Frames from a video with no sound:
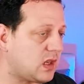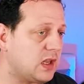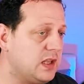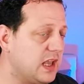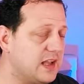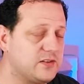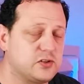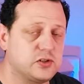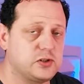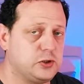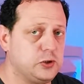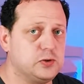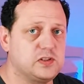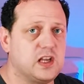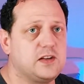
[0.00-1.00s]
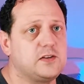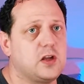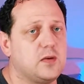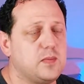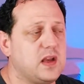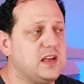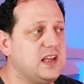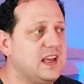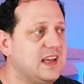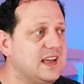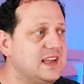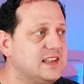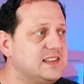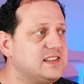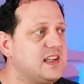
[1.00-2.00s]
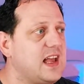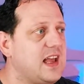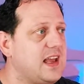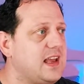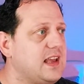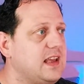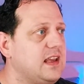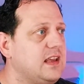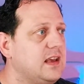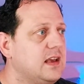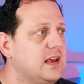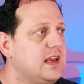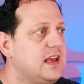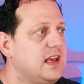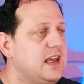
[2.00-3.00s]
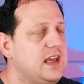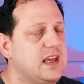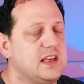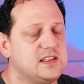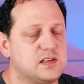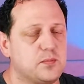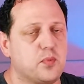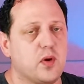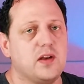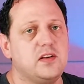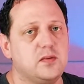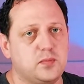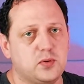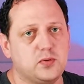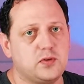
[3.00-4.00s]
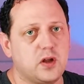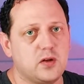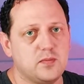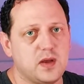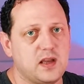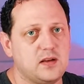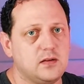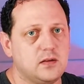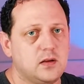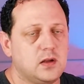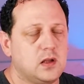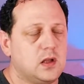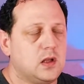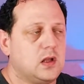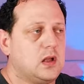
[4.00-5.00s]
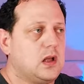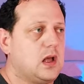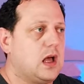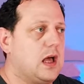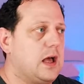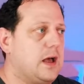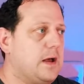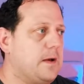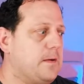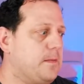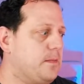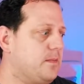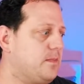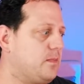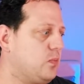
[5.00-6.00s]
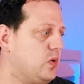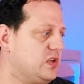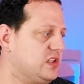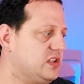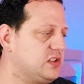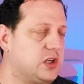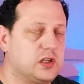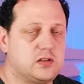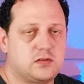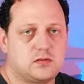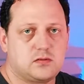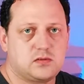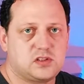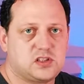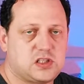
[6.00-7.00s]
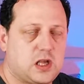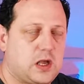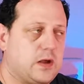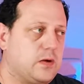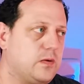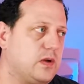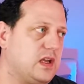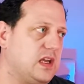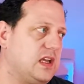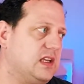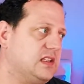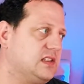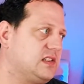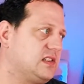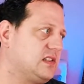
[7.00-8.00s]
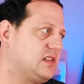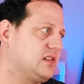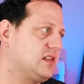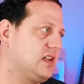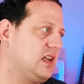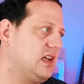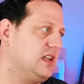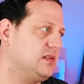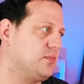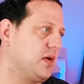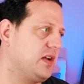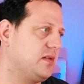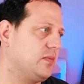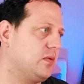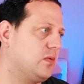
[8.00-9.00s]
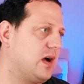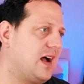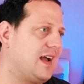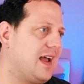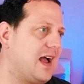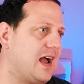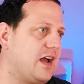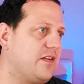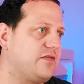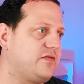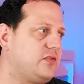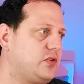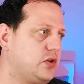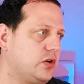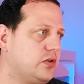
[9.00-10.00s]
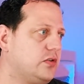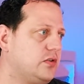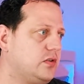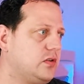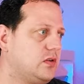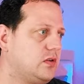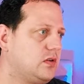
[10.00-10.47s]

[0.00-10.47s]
yeah, just use that domain. It is a brandable domain, which is good. So it is brandable. I have done